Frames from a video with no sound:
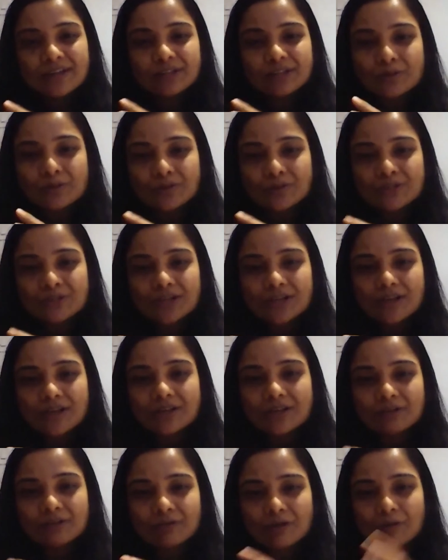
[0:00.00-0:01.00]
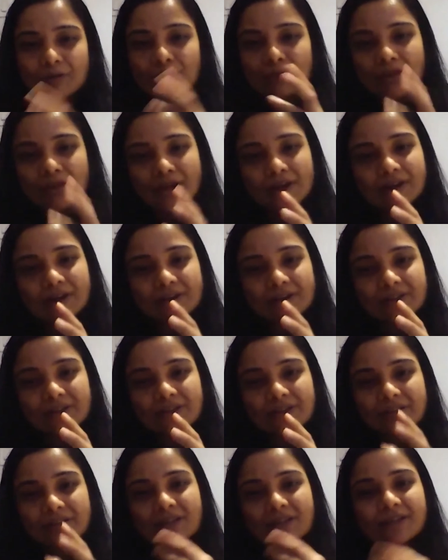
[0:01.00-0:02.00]
doshas from
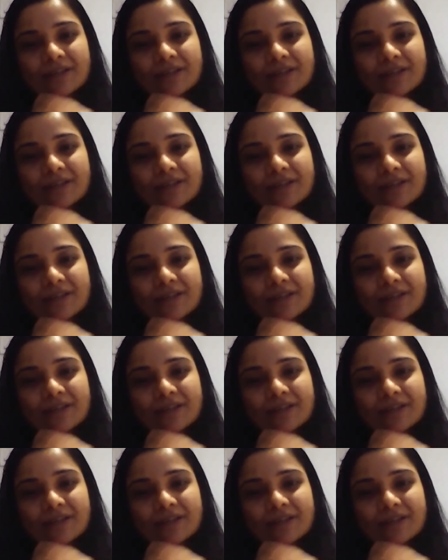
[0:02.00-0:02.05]
plants,